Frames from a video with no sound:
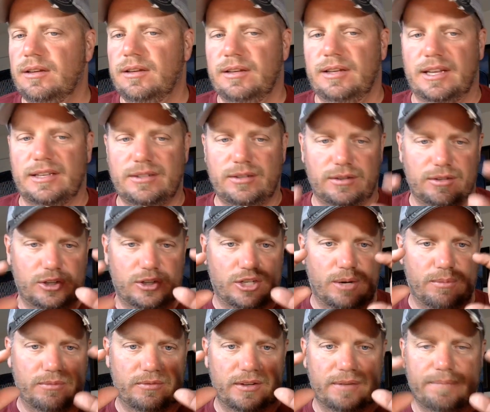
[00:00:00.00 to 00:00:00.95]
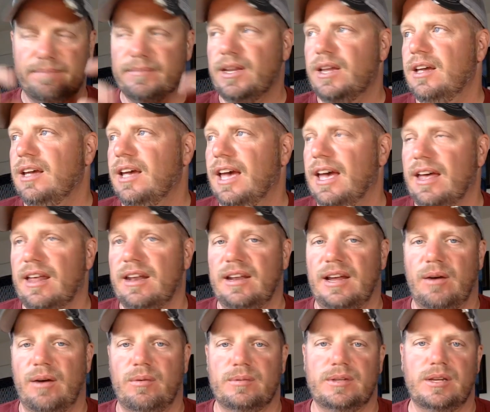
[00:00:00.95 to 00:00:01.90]
That's the shape of it. And
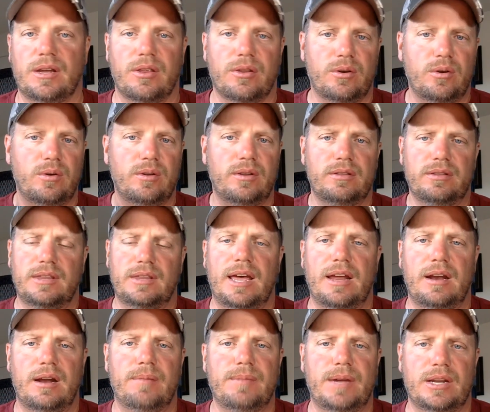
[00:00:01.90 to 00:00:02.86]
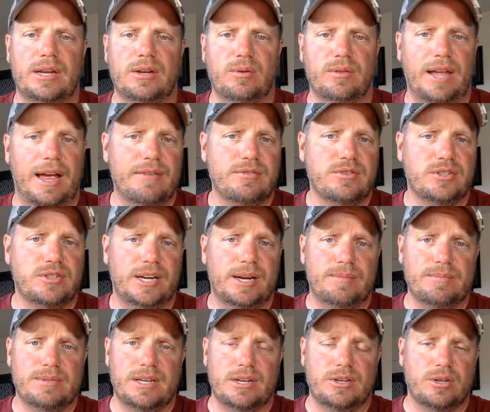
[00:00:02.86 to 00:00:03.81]
I was going to throw that up and do live
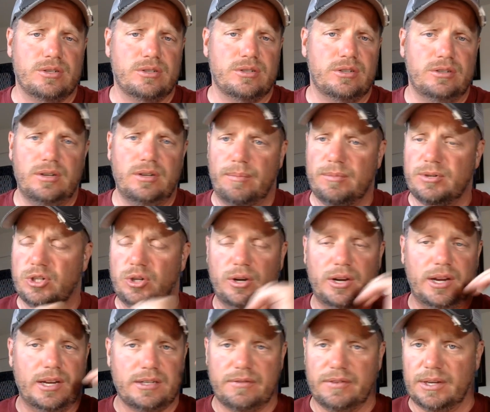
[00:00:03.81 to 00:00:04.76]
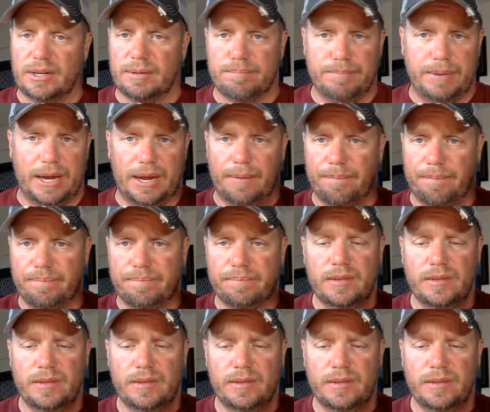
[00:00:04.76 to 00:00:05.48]
streams, and just, I'm going to show you guys everything. Bam.